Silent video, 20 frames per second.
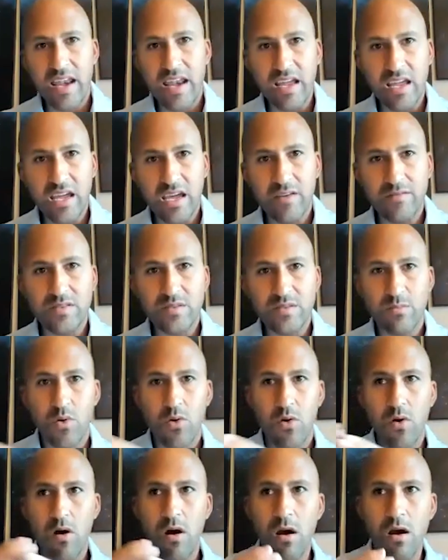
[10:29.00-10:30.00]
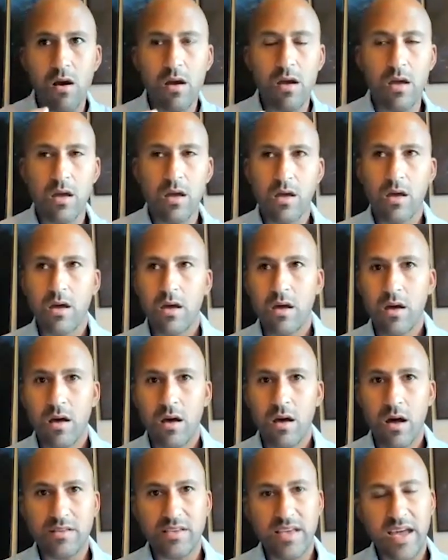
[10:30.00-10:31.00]
and it gives more
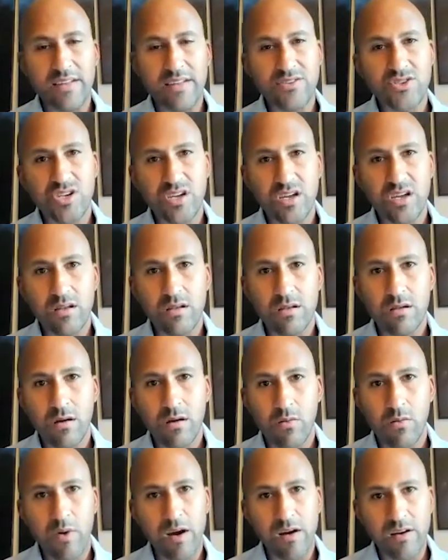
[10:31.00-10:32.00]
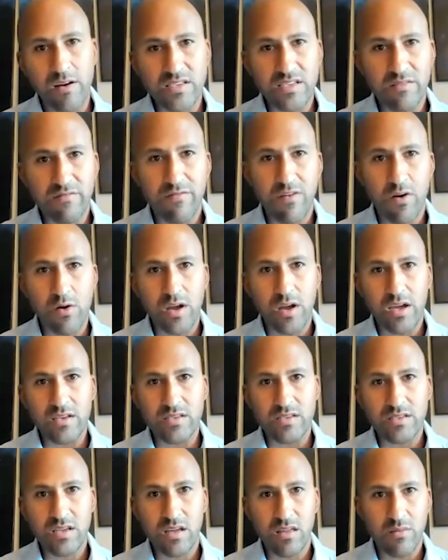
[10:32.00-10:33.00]
attention, awareness, and
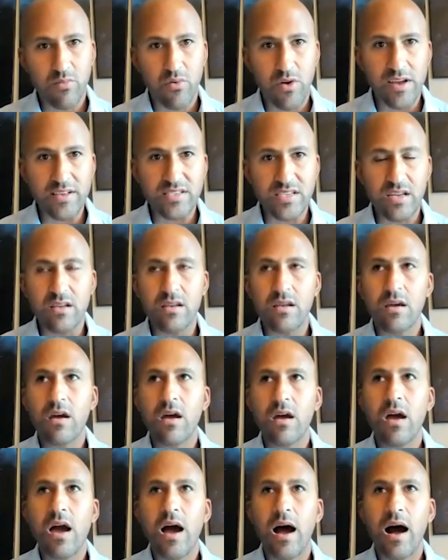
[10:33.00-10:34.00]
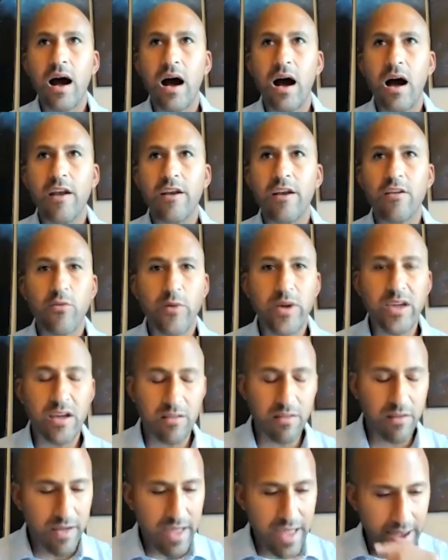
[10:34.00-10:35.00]
focus to the present. Another way you
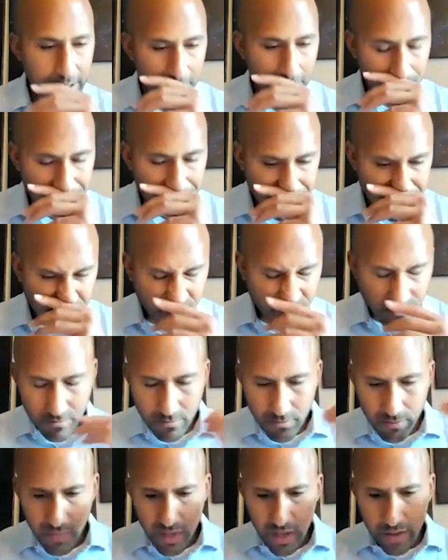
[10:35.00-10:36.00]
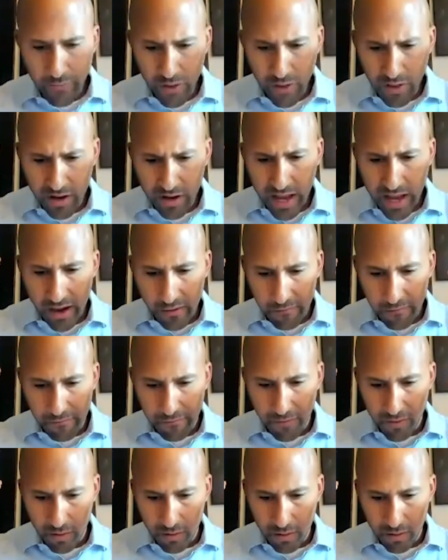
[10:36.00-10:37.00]
can look at it, if we look at our
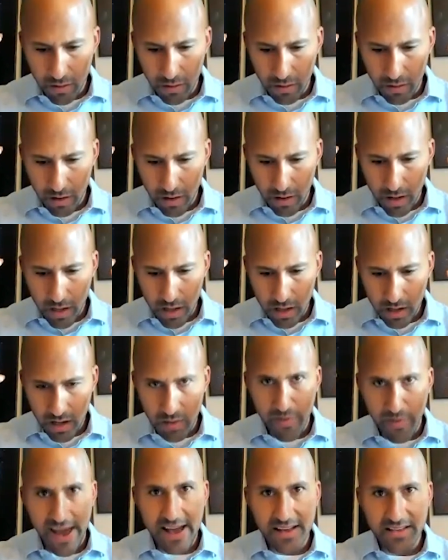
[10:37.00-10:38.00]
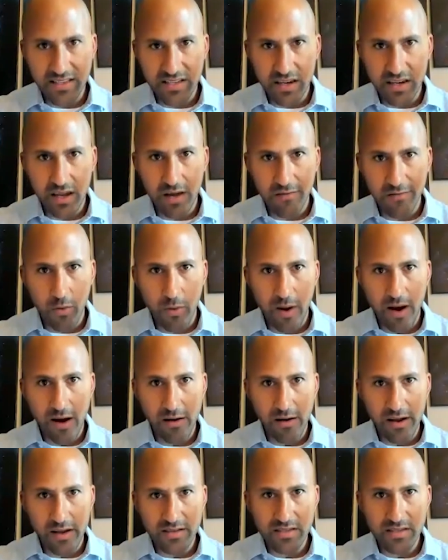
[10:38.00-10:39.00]
full capacity of
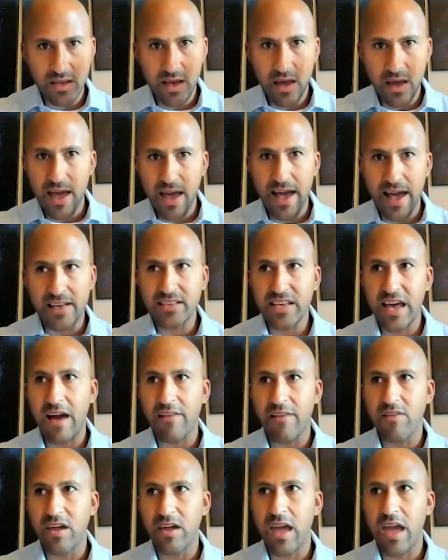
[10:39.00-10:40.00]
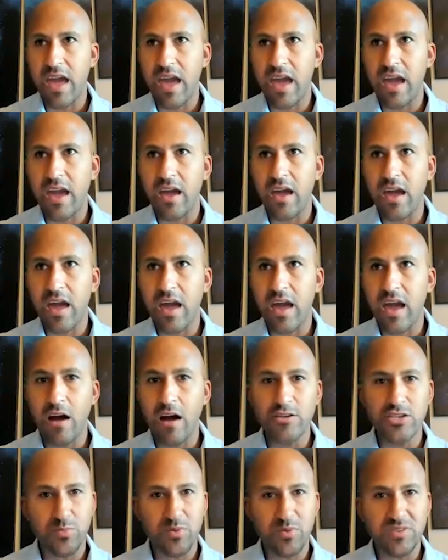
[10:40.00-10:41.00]
awareness as having a
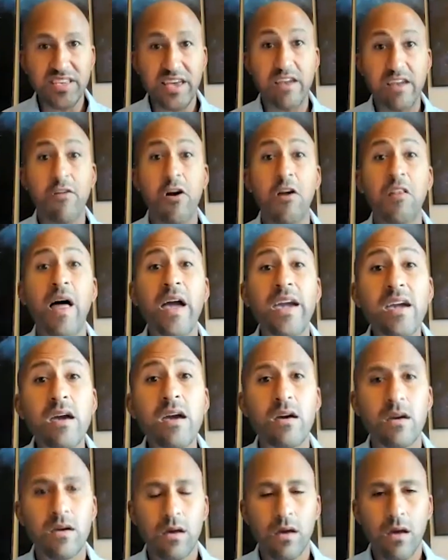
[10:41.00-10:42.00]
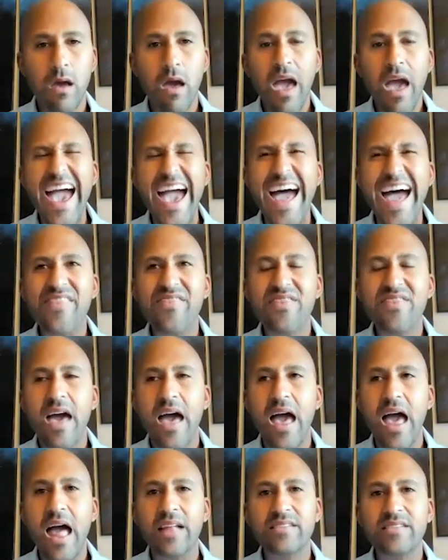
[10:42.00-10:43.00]
100% of our light, and
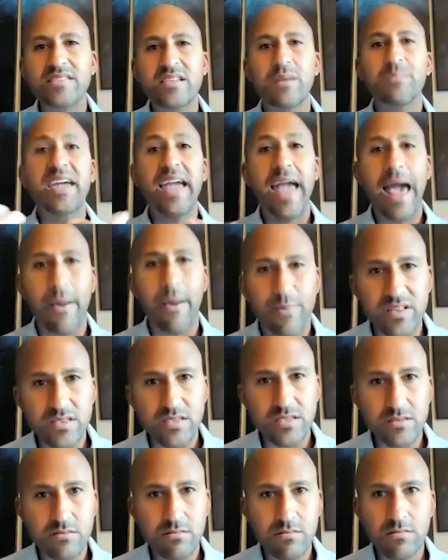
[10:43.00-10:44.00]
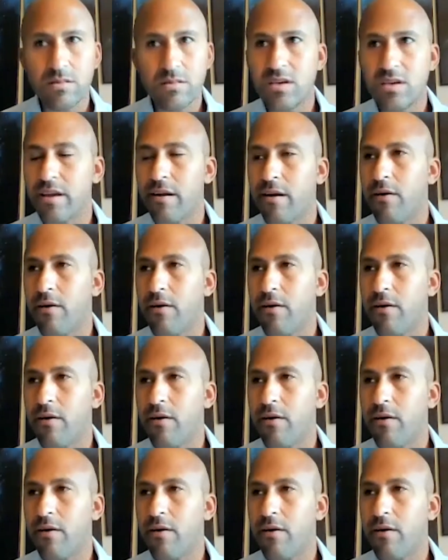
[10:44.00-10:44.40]
then something happens, you